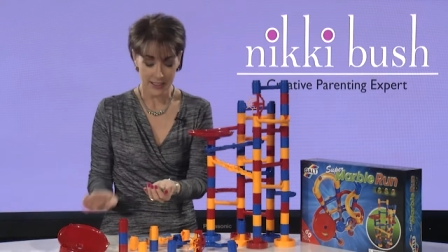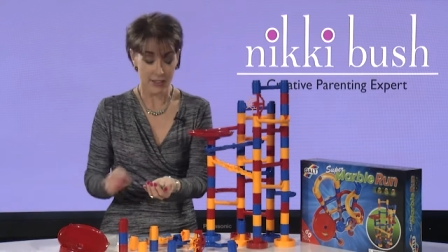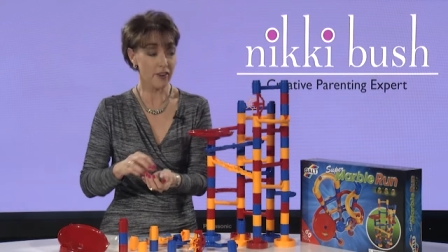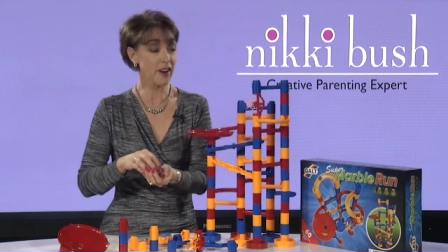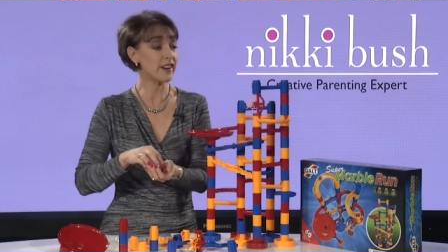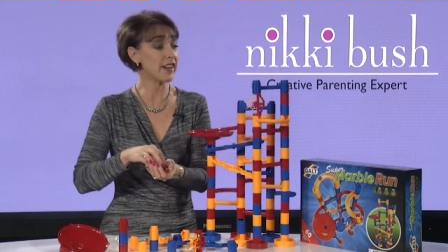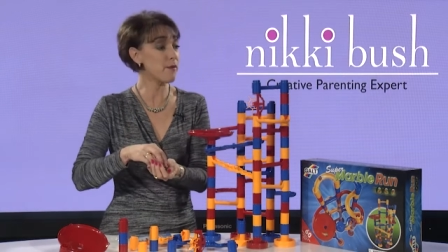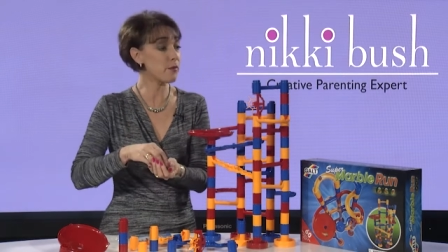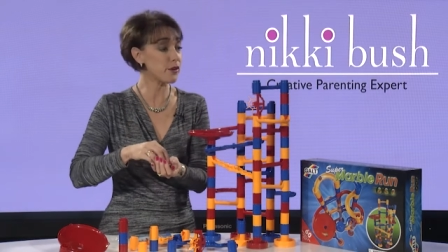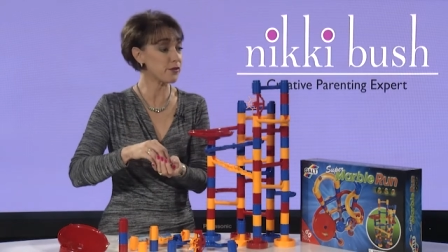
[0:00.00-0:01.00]
There are a
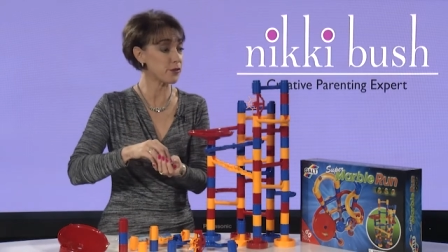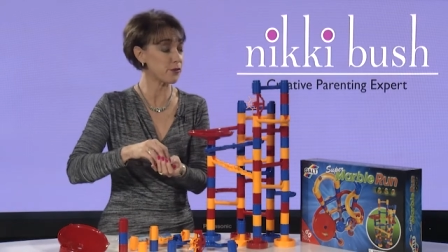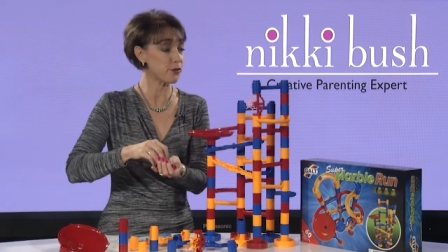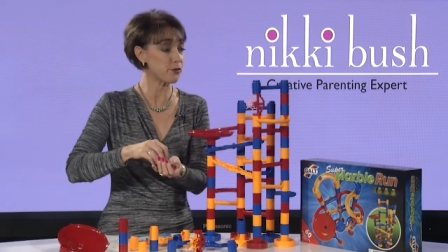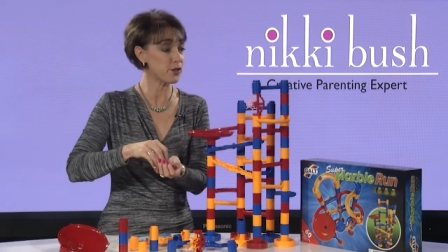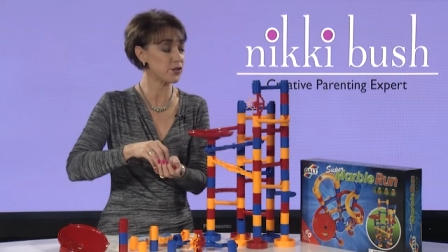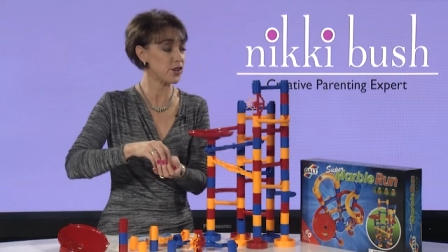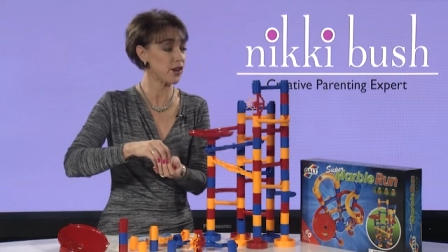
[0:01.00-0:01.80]
number of different routes